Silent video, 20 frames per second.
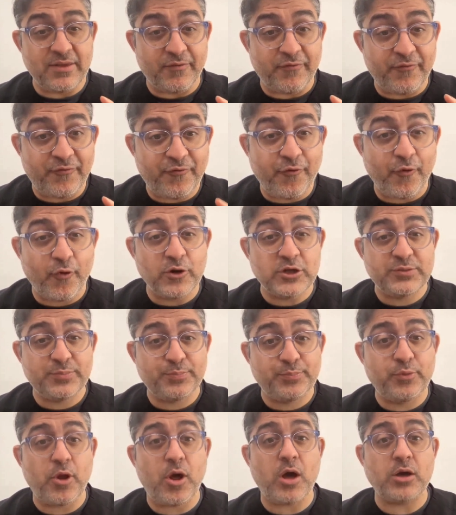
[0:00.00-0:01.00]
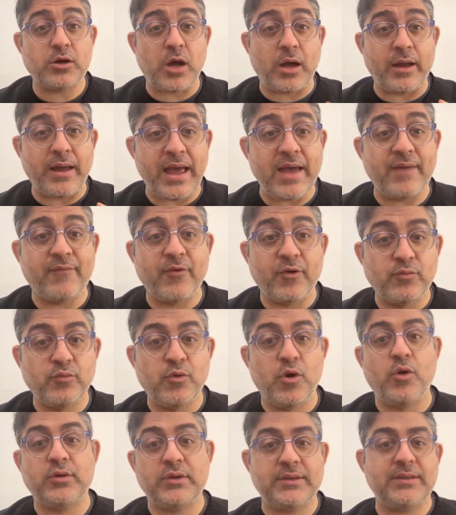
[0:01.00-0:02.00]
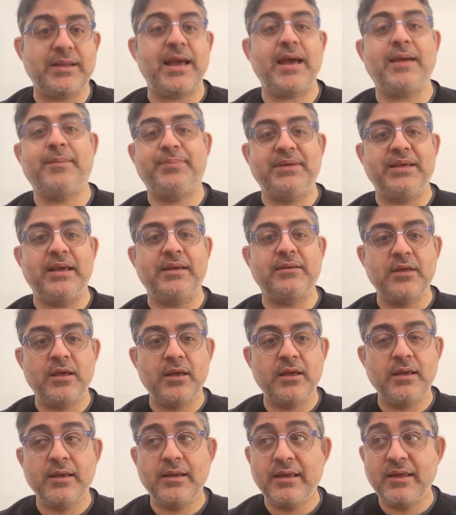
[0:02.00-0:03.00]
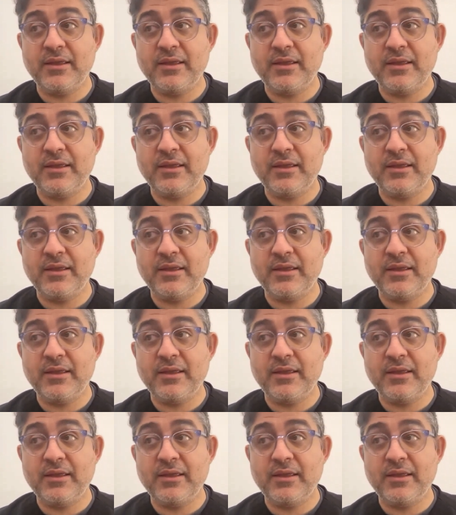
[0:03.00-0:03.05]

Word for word: It is the first blog I ever wrote on Happy Head